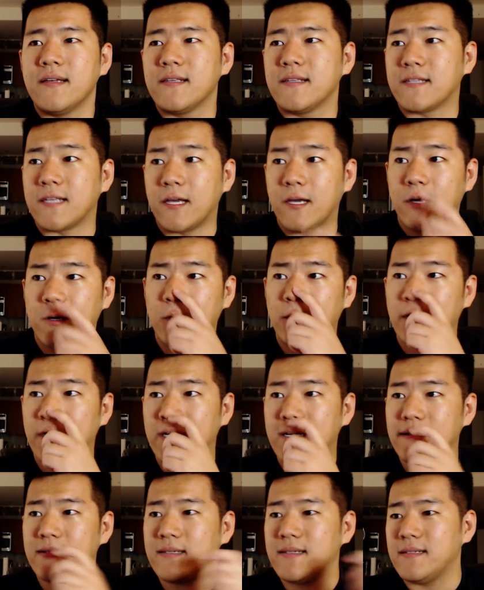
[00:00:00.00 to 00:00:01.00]

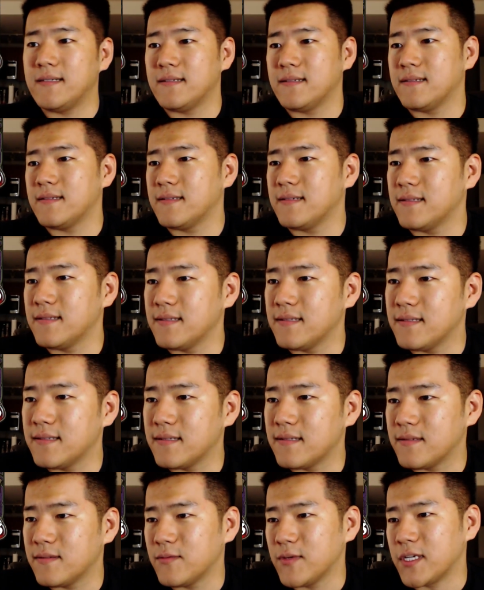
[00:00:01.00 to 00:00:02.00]
So
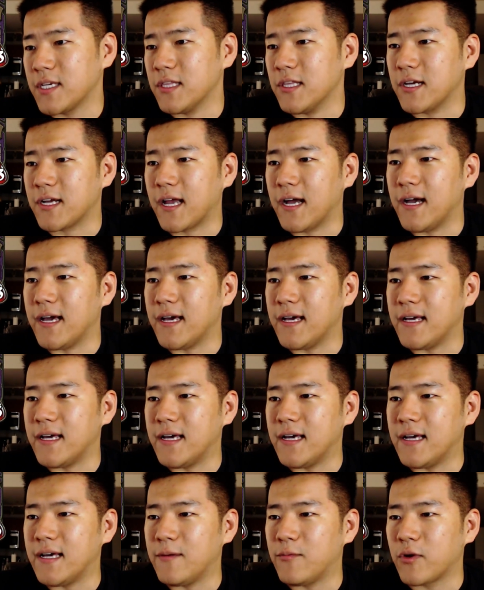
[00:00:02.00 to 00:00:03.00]
we could look
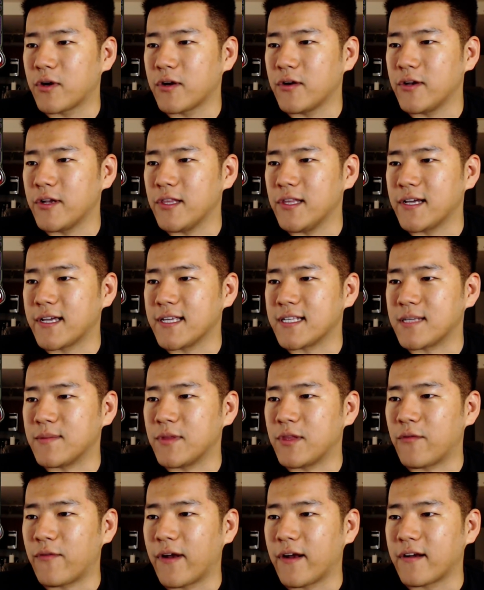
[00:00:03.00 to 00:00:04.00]
we're going to look at
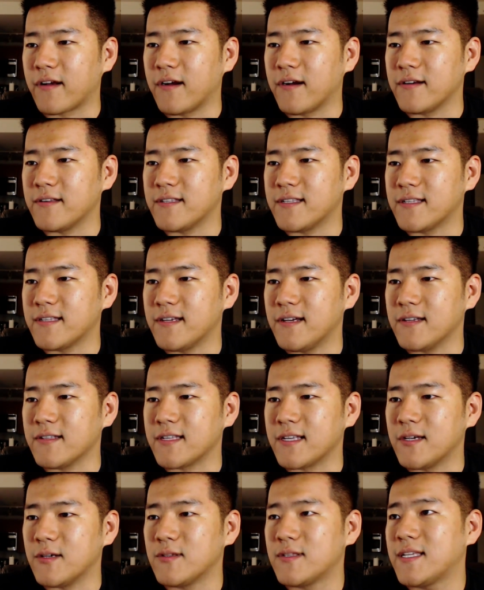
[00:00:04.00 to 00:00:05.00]
some of the rare cards
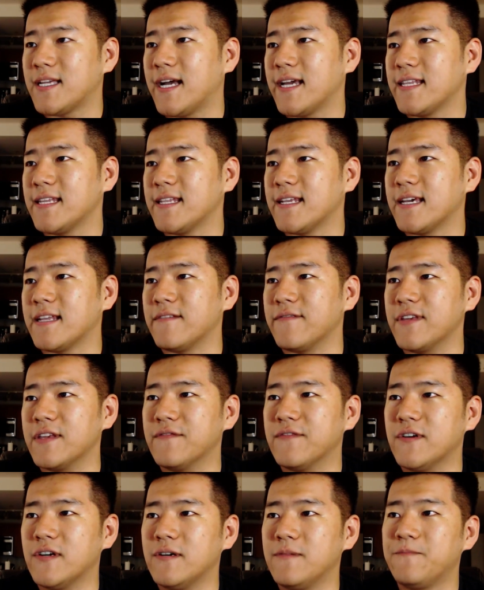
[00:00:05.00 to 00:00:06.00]
also. Tiny Knight of
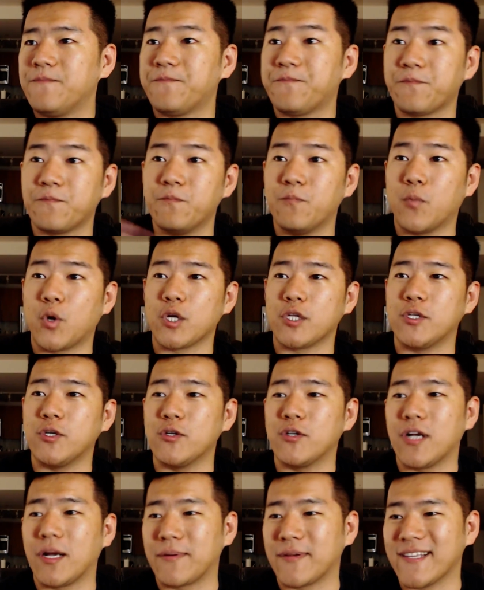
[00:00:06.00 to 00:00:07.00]
Evil, more
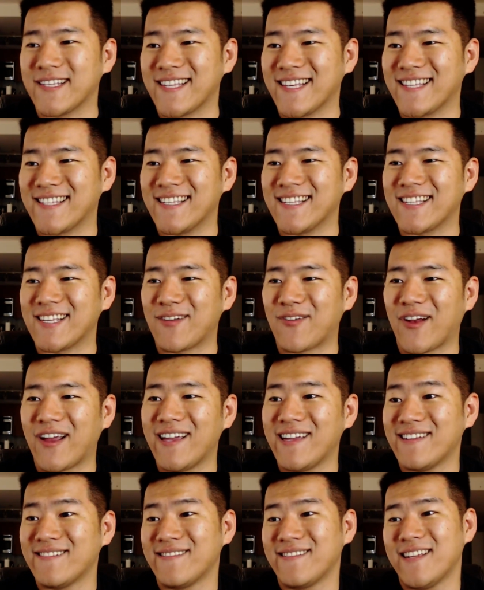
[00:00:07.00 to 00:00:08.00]
2-drop consistency,
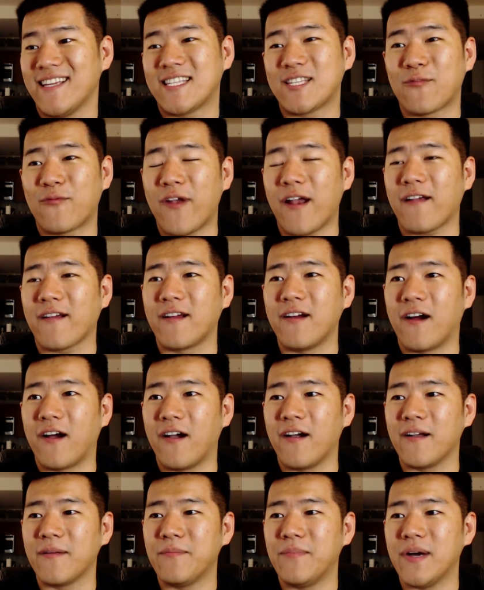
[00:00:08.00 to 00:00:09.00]
right? It's a rare
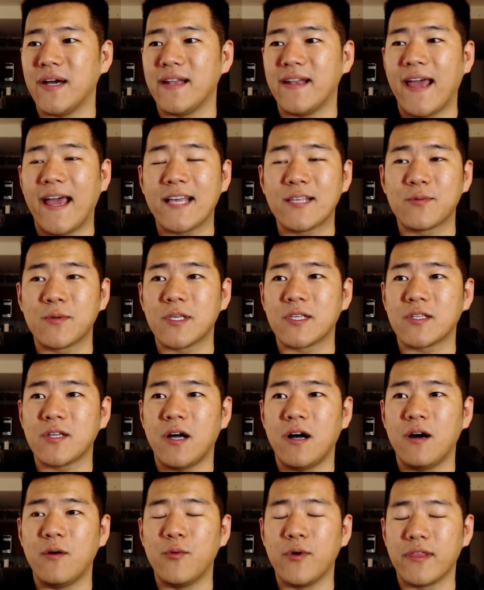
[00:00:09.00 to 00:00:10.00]
card, but as we
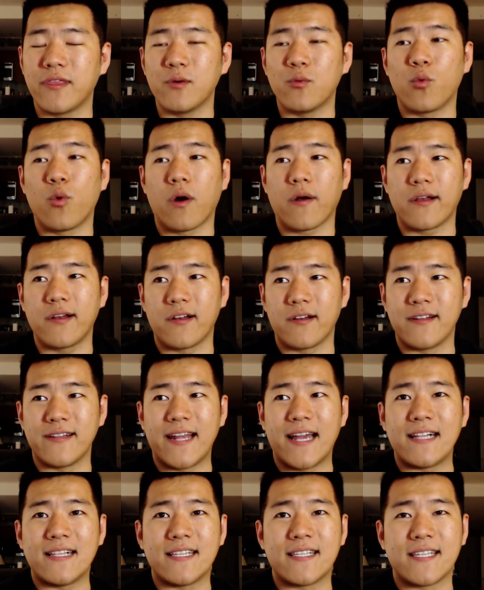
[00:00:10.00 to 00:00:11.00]
saw with the Warrior
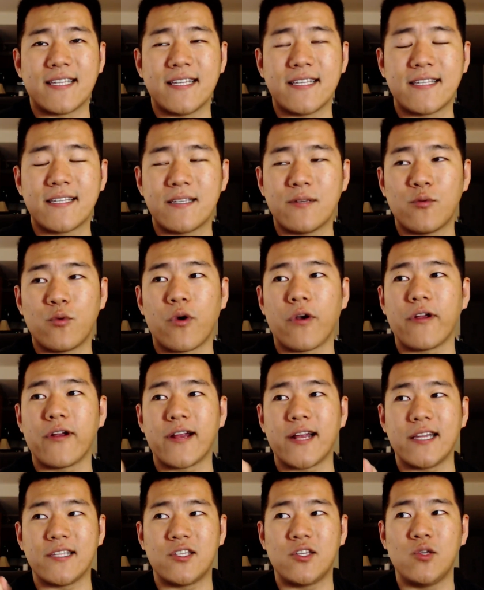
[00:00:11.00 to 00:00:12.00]
analysis,
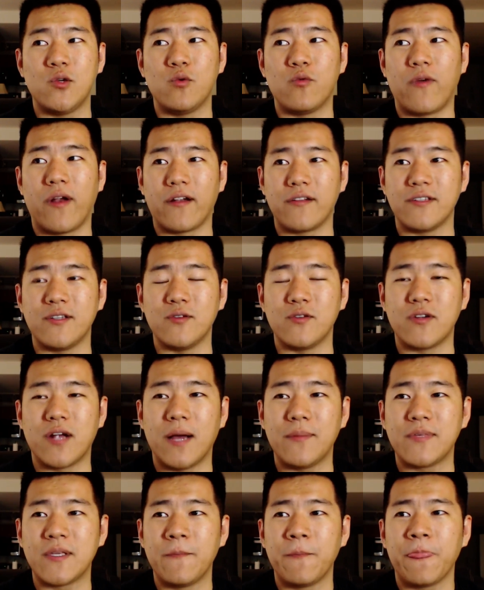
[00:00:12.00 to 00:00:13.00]
Warrior got 2 rare
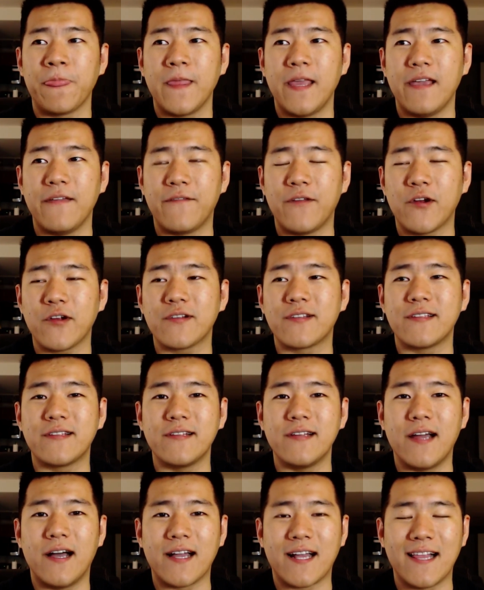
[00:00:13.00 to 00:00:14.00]
2-drops. If you're
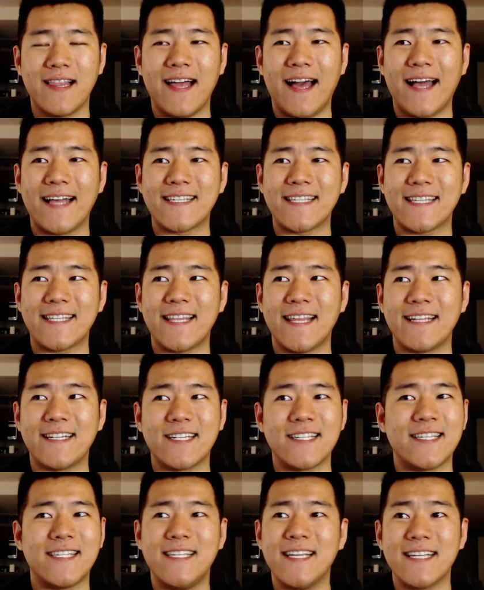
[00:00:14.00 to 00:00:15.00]
a class that
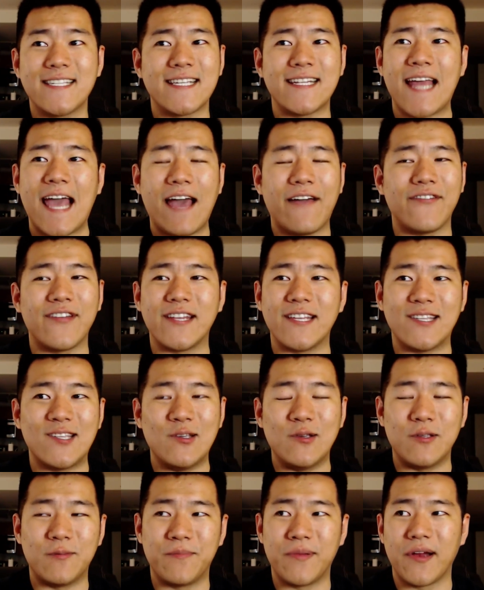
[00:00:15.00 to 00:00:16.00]
just doesn't have any
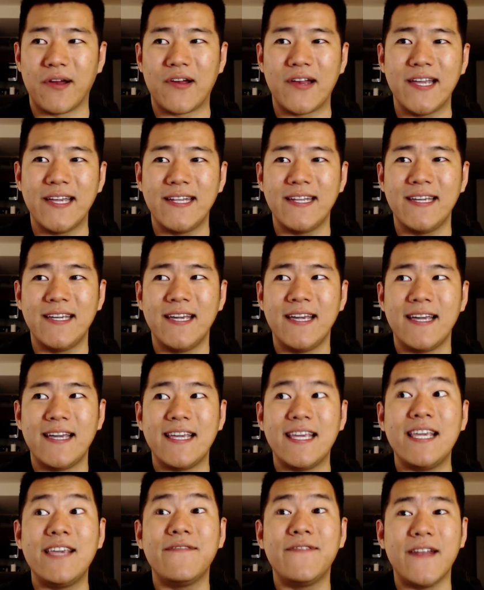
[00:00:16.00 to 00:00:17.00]
2s, period,
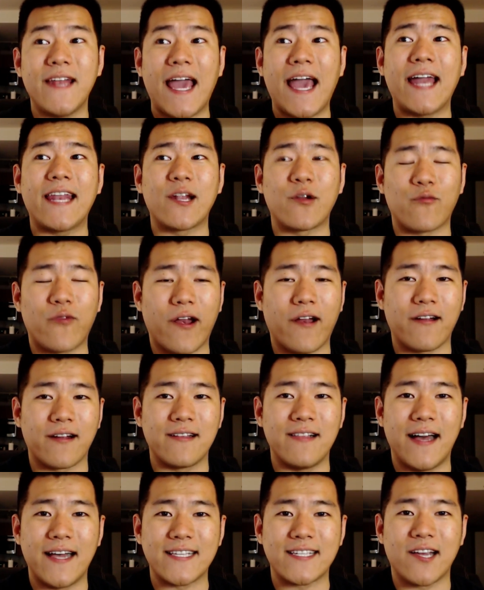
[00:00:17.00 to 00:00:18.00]
even adding rare
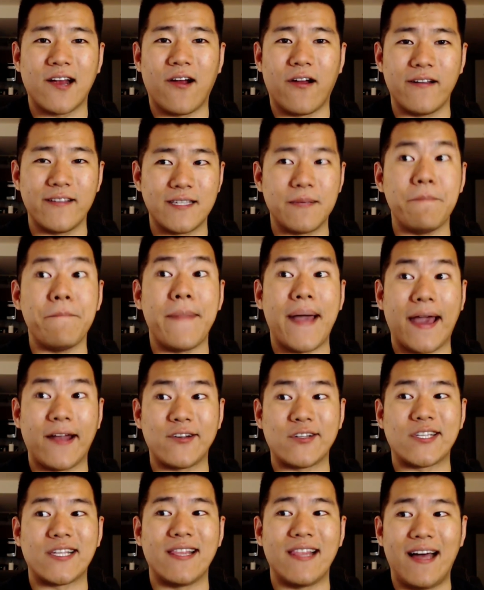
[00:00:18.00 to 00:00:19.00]
class cards
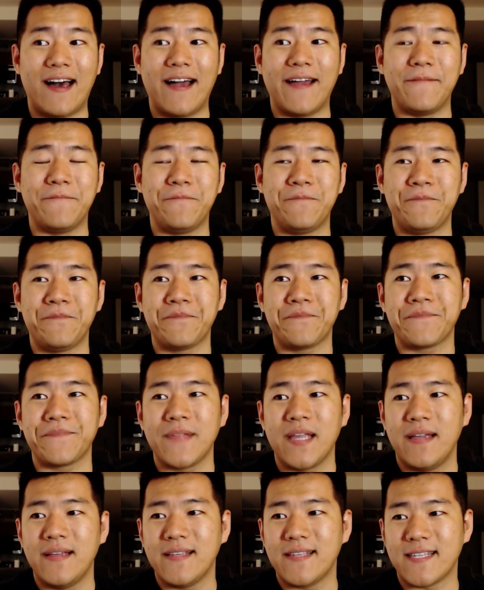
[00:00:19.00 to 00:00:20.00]
matters a lot.
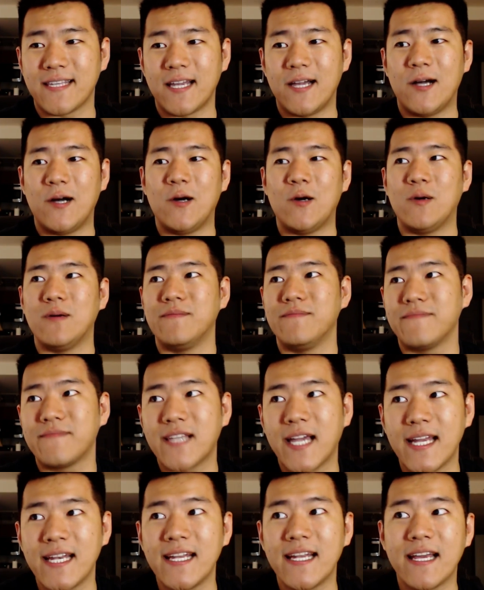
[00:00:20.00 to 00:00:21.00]
So
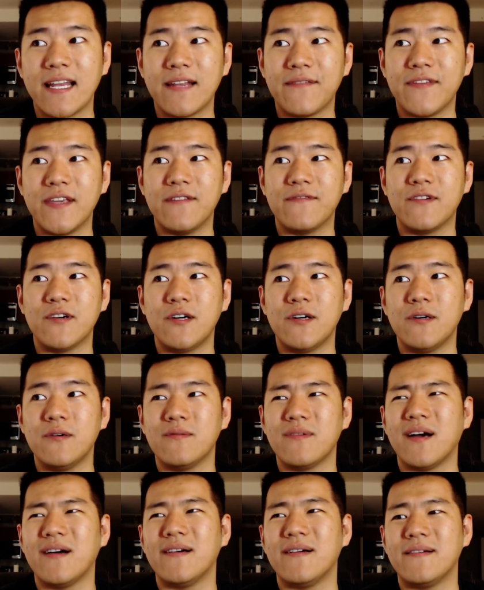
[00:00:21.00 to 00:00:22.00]
Tiny Knight of
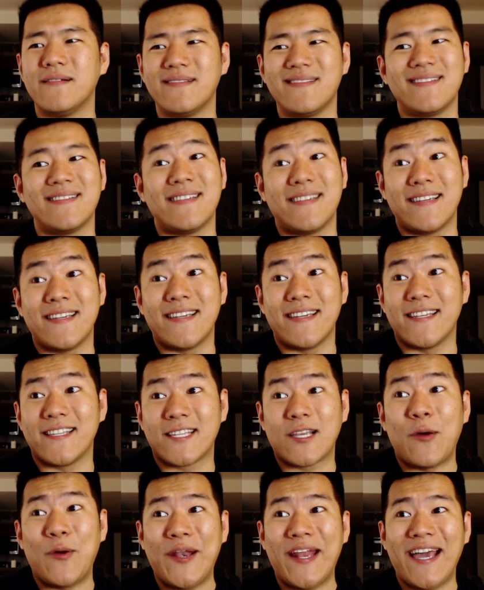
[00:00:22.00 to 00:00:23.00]
Evil,
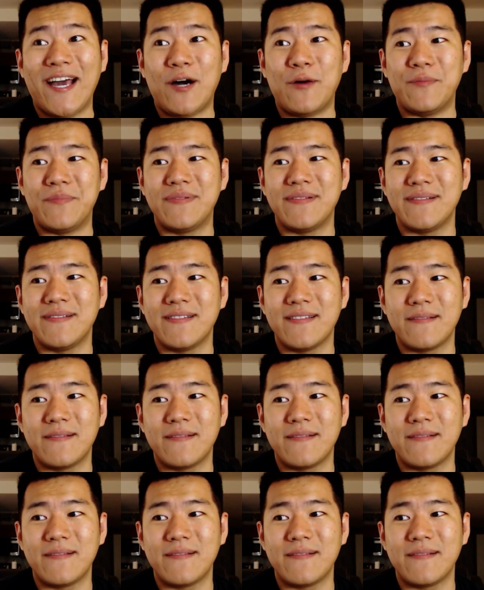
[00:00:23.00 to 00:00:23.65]
it's going to help.